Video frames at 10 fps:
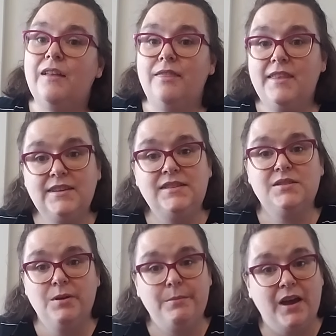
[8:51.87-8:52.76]
This is
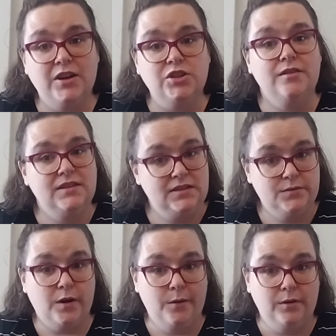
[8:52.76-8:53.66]
my passion. This is
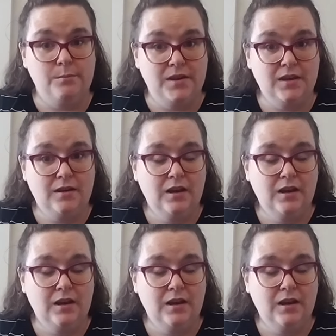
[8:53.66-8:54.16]
where I want to be.